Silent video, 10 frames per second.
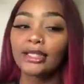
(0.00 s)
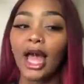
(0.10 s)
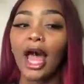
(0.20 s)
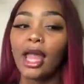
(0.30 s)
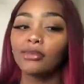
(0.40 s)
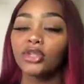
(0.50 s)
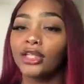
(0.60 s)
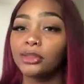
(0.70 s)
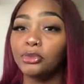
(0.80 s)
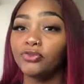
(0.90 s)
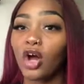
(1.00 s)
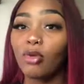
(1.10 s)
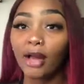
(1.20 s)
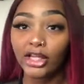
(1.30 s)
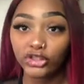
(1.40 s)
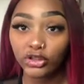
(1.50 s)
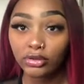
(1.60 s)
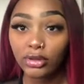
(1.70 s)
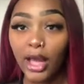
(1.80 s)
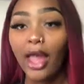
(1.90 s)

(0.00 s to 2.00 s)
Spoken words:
I am trying to move out by June,